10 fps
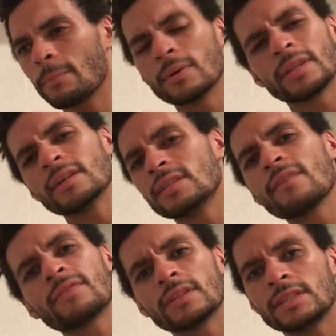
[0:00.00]
But they're
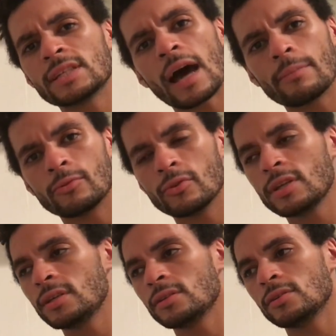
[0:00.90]
definitely top
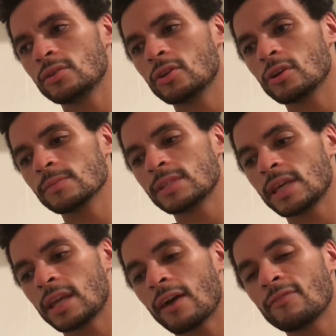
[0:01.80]
3, you know what I'm saying?